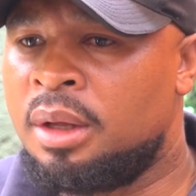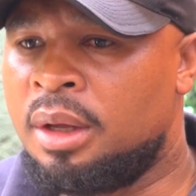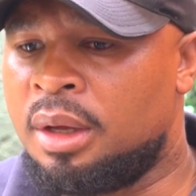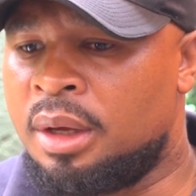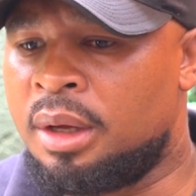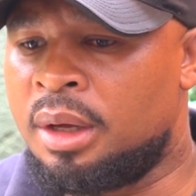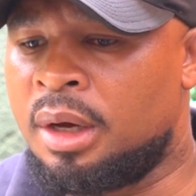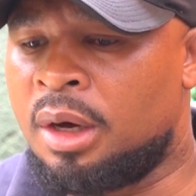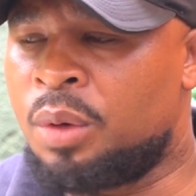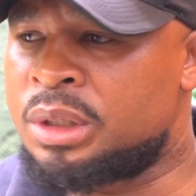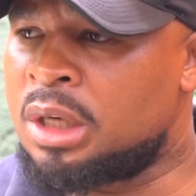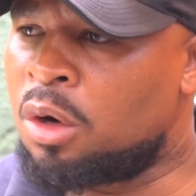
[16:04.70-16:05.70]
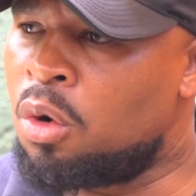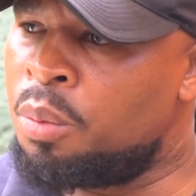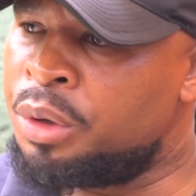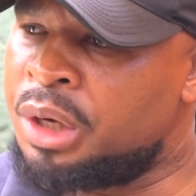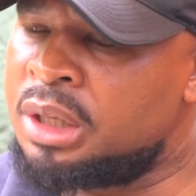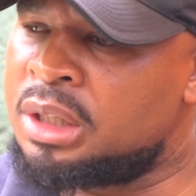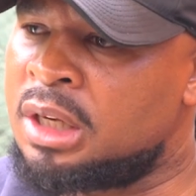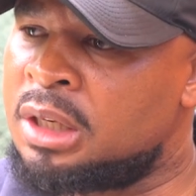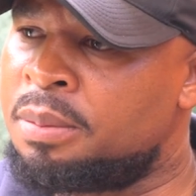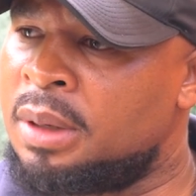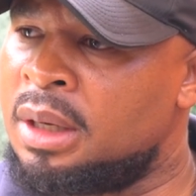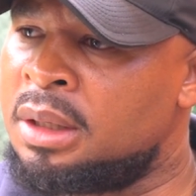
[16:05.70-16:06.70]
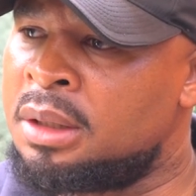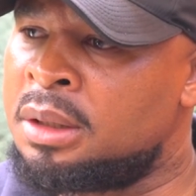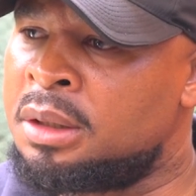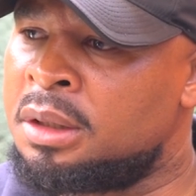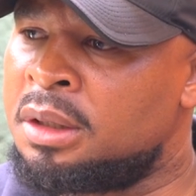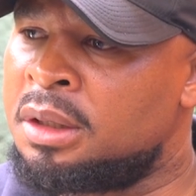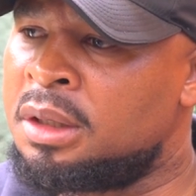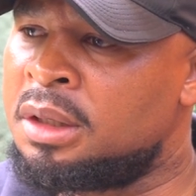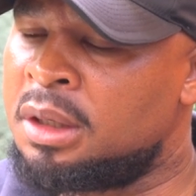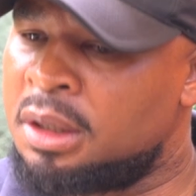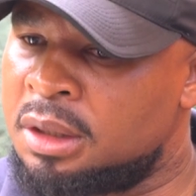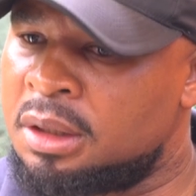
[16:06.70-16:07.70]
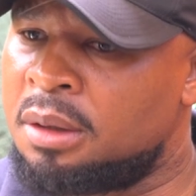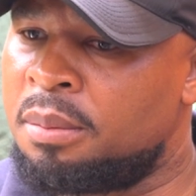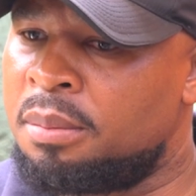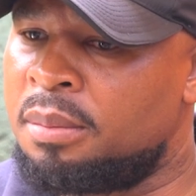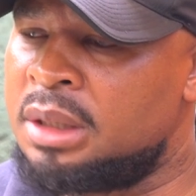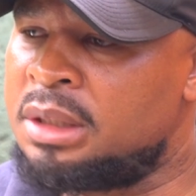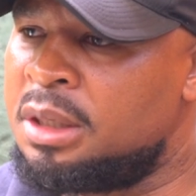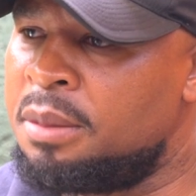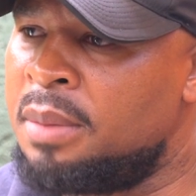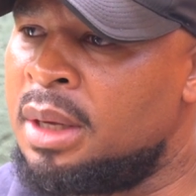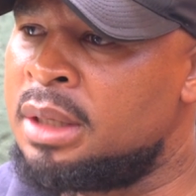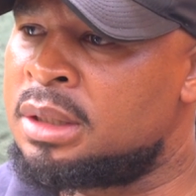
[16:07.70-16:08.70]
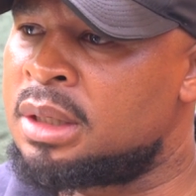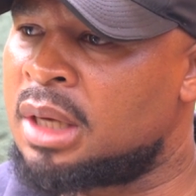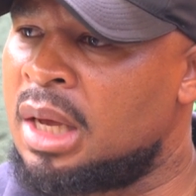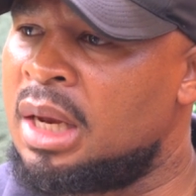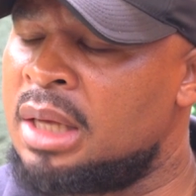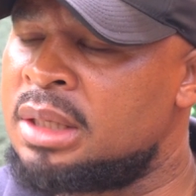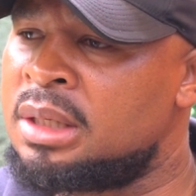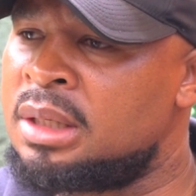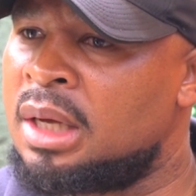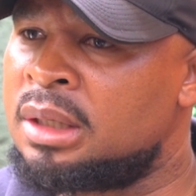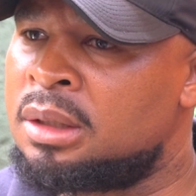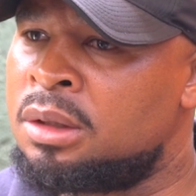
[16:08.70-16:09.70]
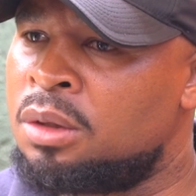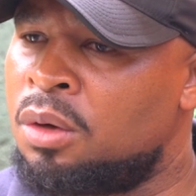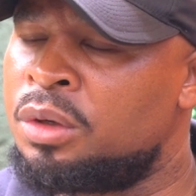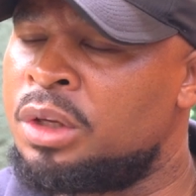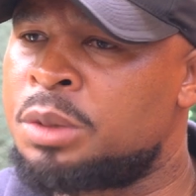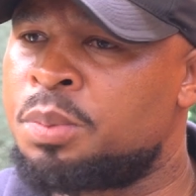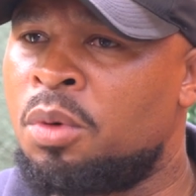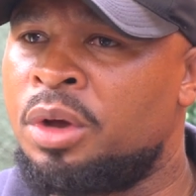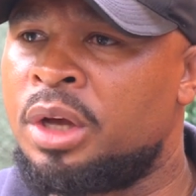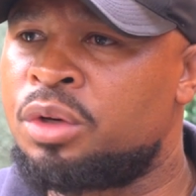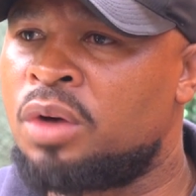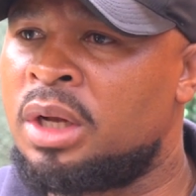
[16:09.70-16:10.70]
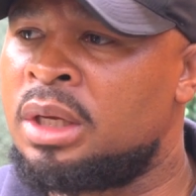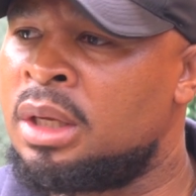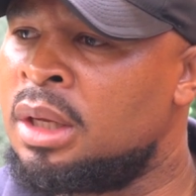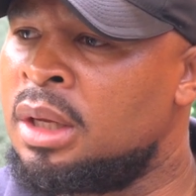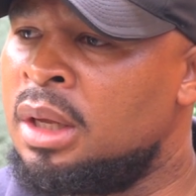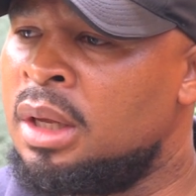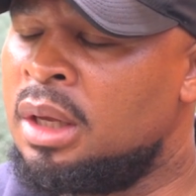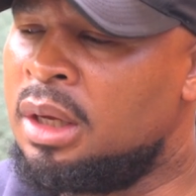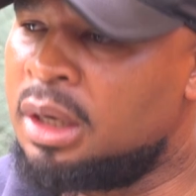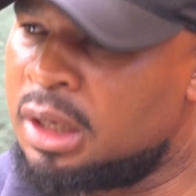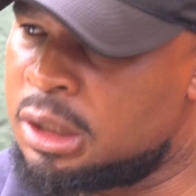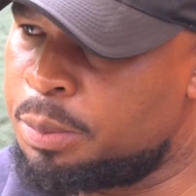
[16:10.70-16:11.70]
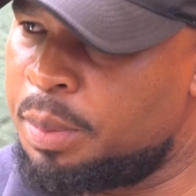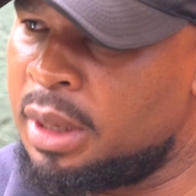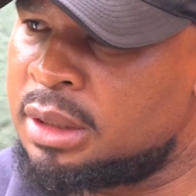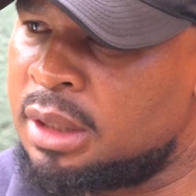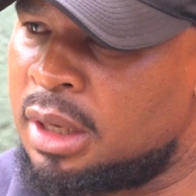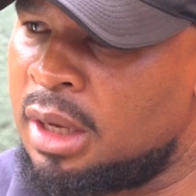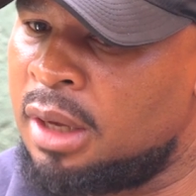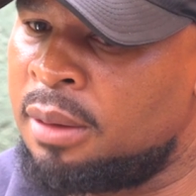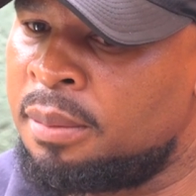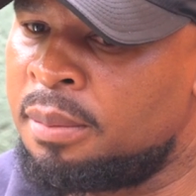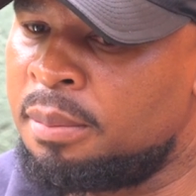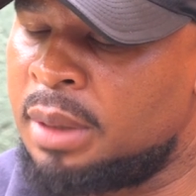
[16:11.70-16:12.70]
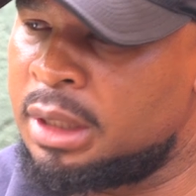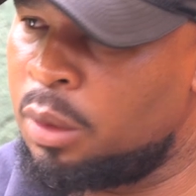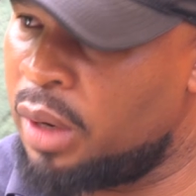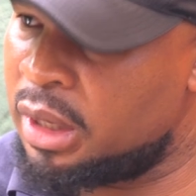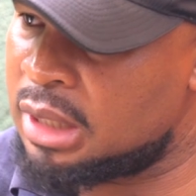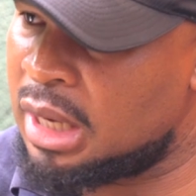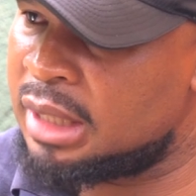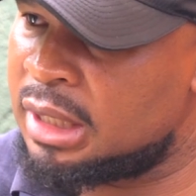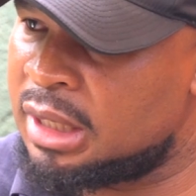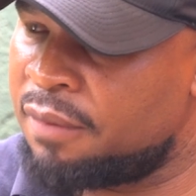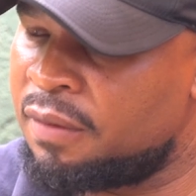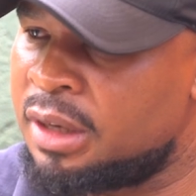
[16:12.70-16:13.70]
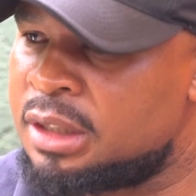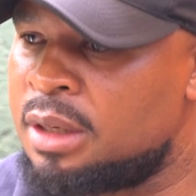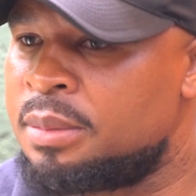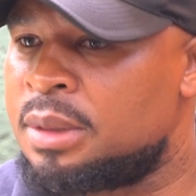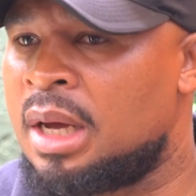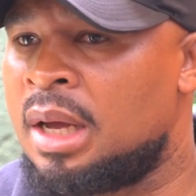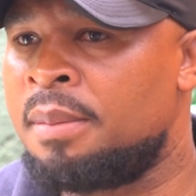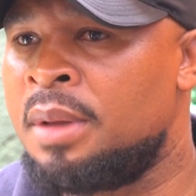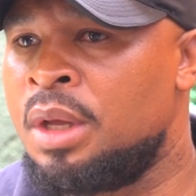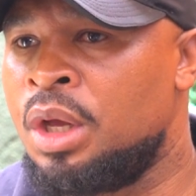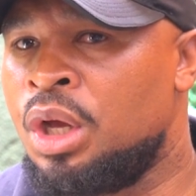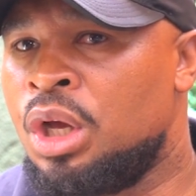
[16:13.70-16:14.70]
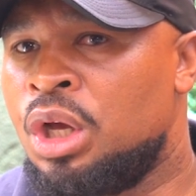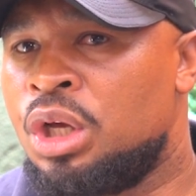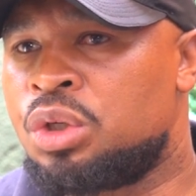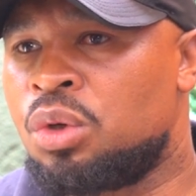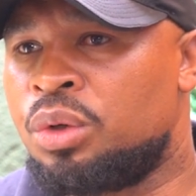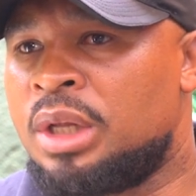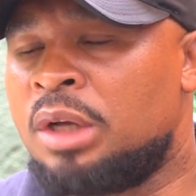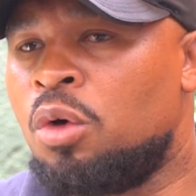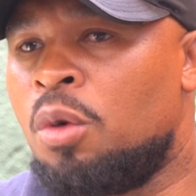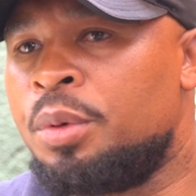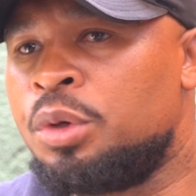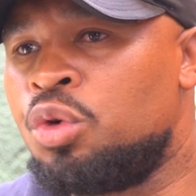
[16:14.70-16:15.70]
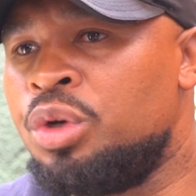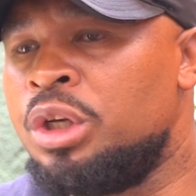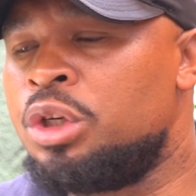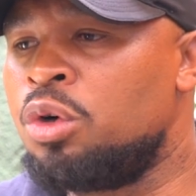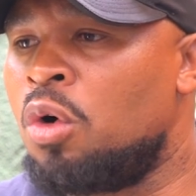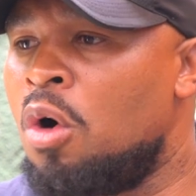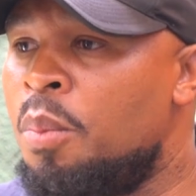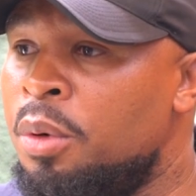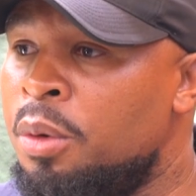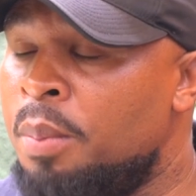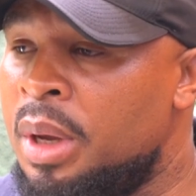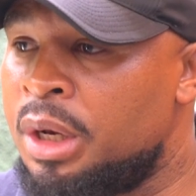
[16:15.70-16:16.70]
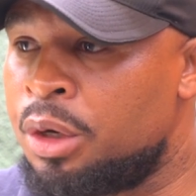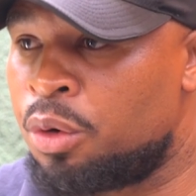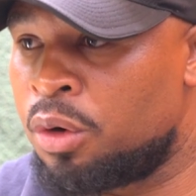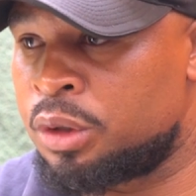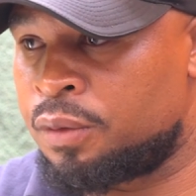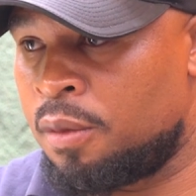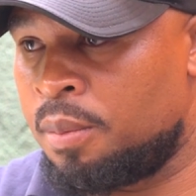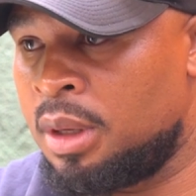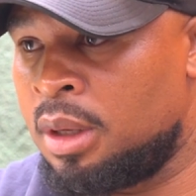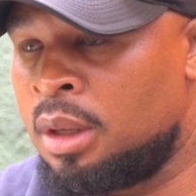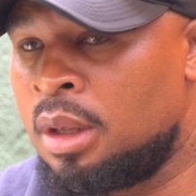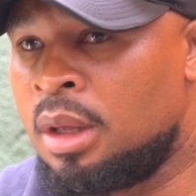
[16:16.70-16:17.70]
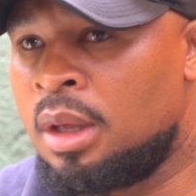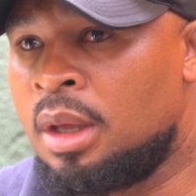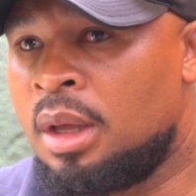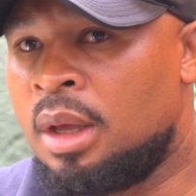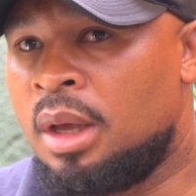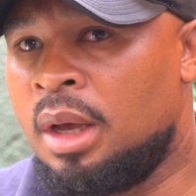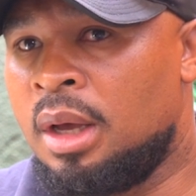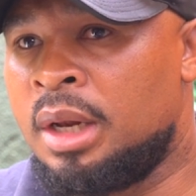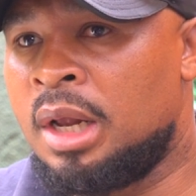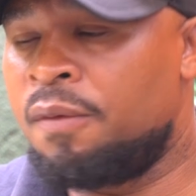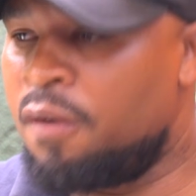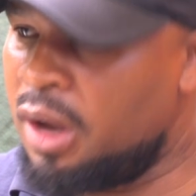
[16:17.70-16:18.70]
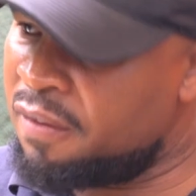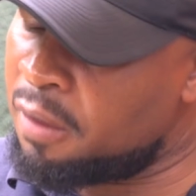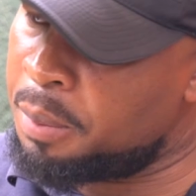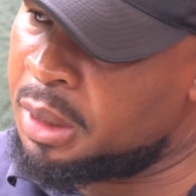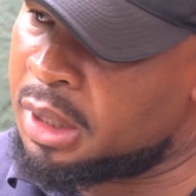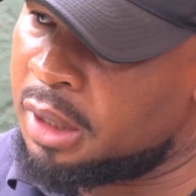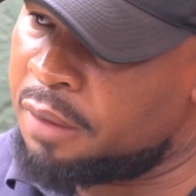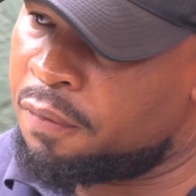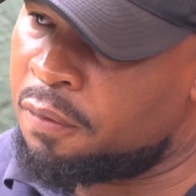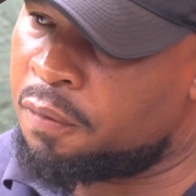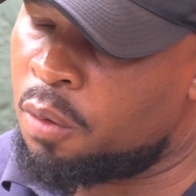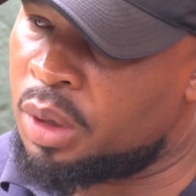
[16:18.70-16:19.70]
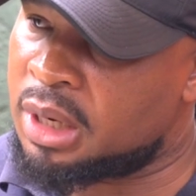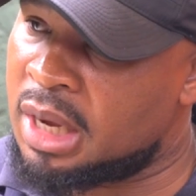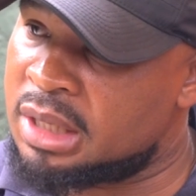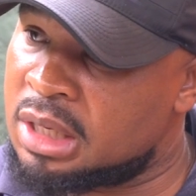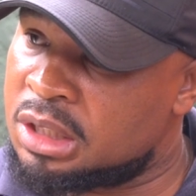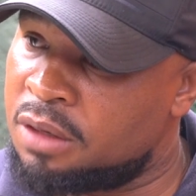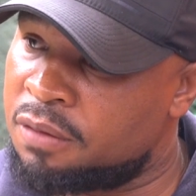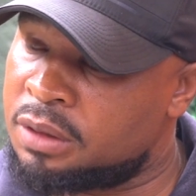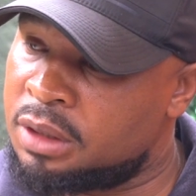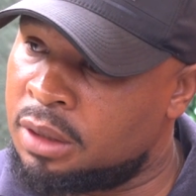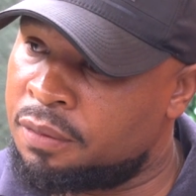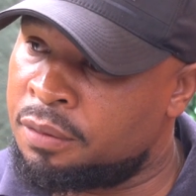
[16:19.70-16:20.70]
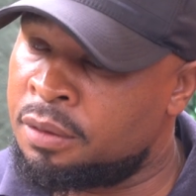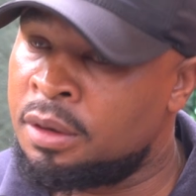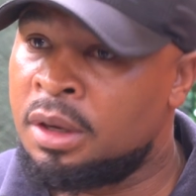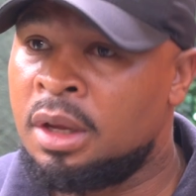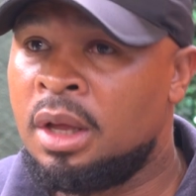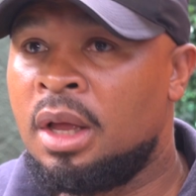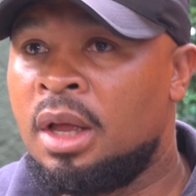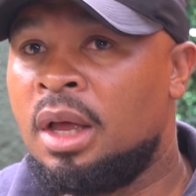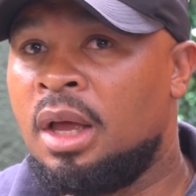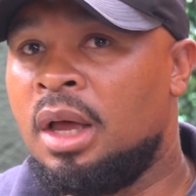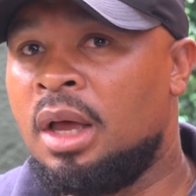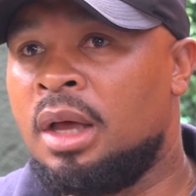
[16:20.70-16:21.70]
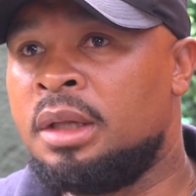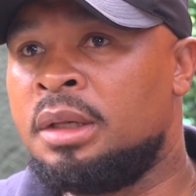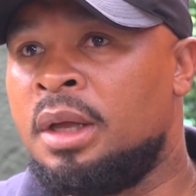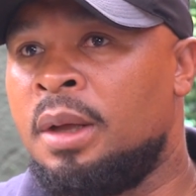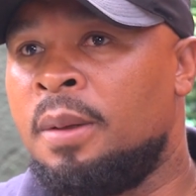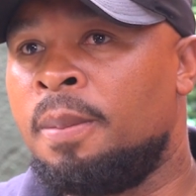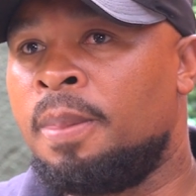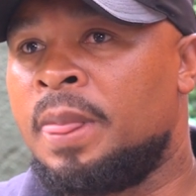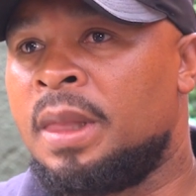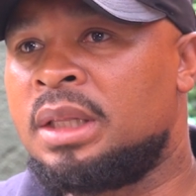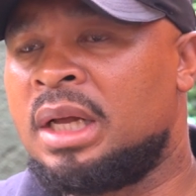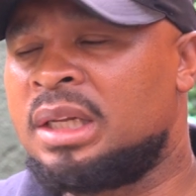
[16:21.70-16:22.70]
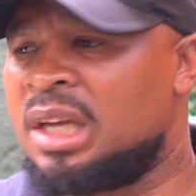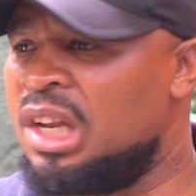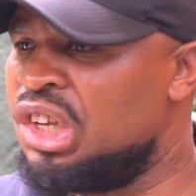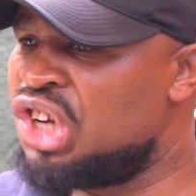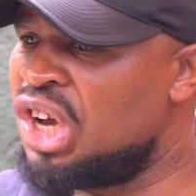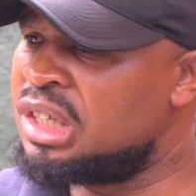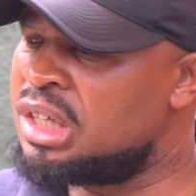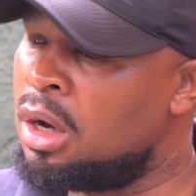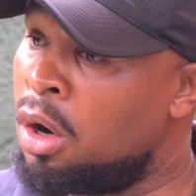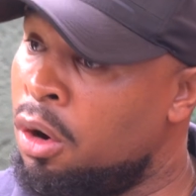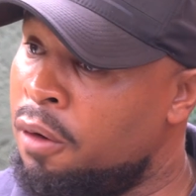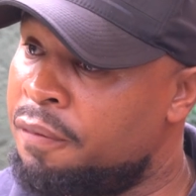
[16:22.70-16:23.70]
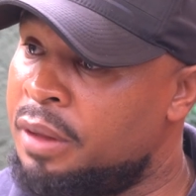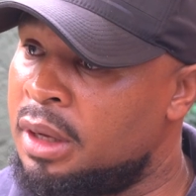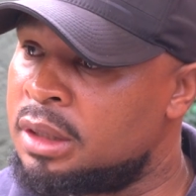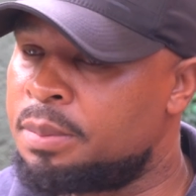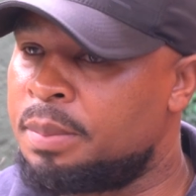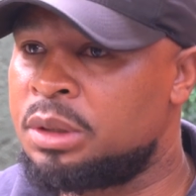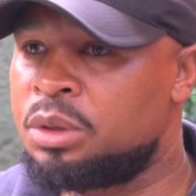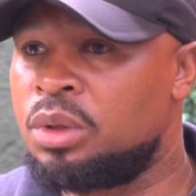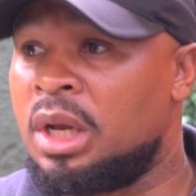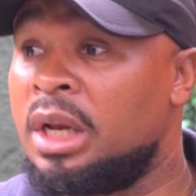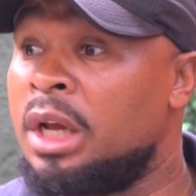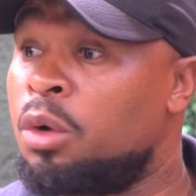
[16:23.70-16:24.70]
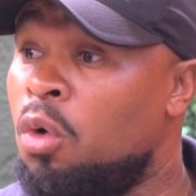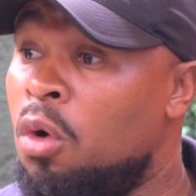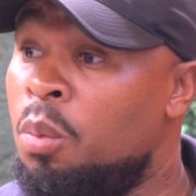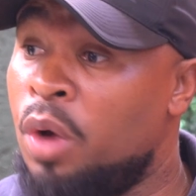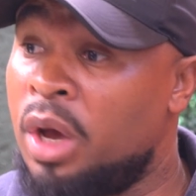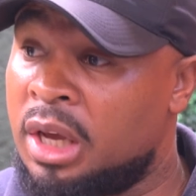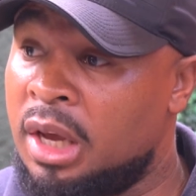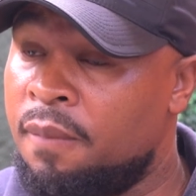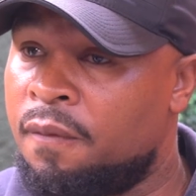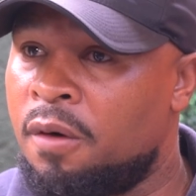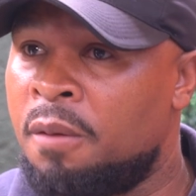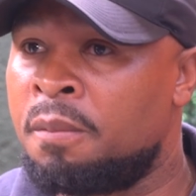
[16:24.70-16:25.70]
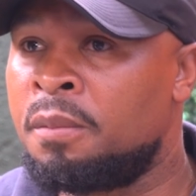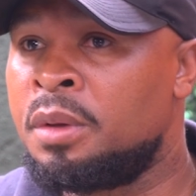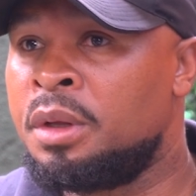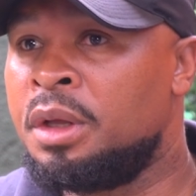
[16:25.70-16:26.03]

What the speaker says: I was accommodated by my teammates, realizing that, no, this boy actually, he respects the game, but he works hard at the very same time. So that opportunity opened many doors for me. And I'll forever be grateful for what Kaizer Chiefs did. And that really changed a lot of things, particularly at home where I came from.